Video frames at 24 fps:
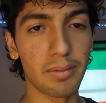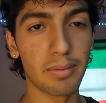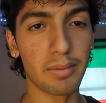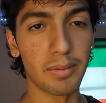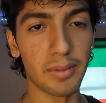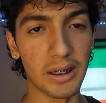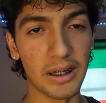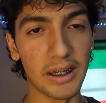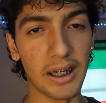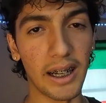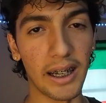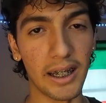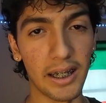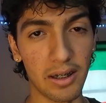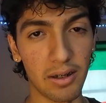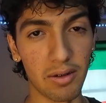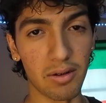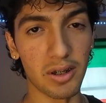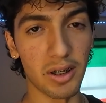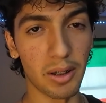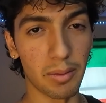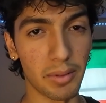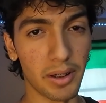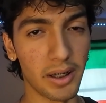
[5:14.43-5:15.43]
He said I could do
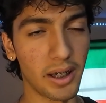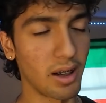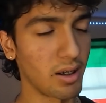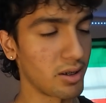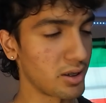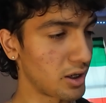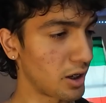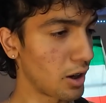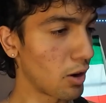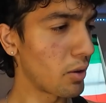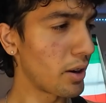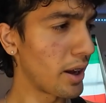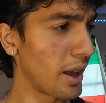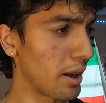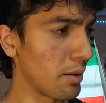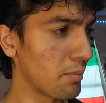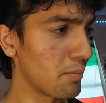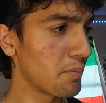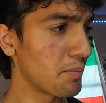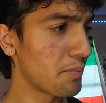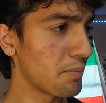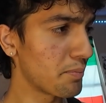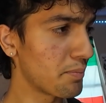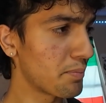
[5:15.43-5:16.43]
something. I was like, okay.
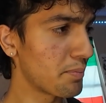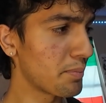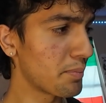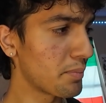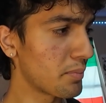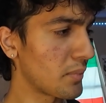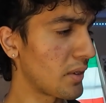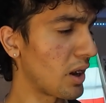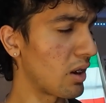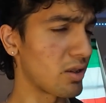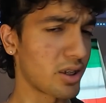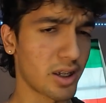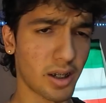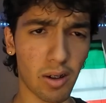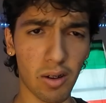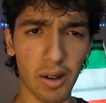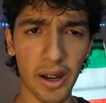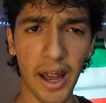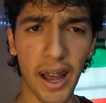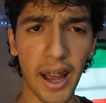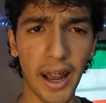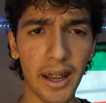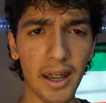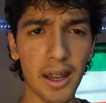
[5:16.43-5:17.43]

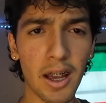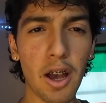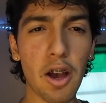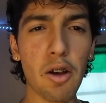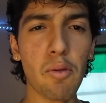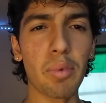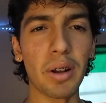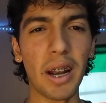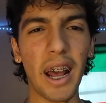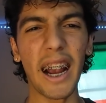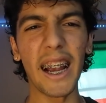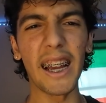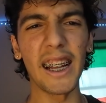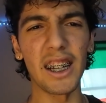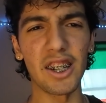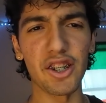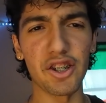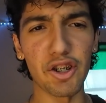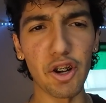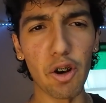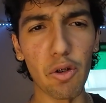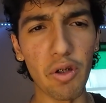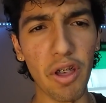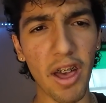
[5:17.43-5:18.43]
Okay. But I gotta
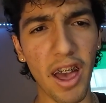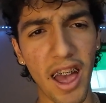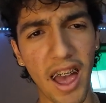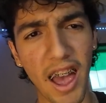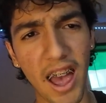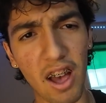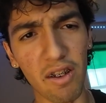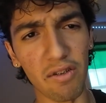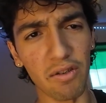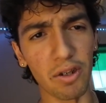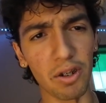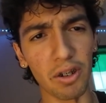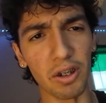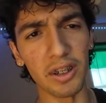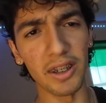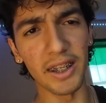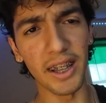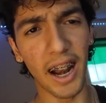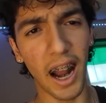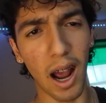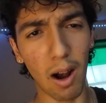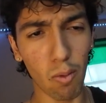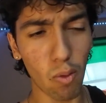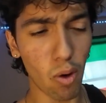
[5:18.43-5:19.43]
show the effort
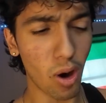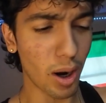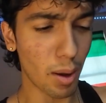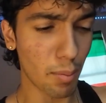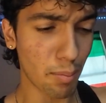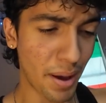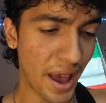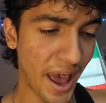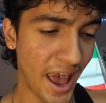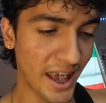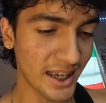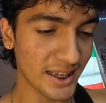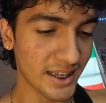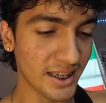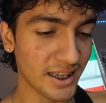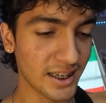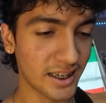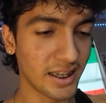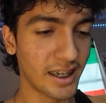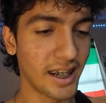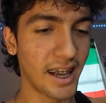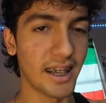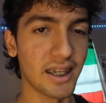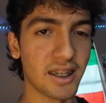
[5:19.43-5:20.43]
that I want to pass this
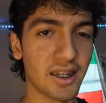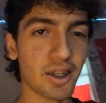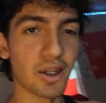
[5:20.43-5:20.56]
class.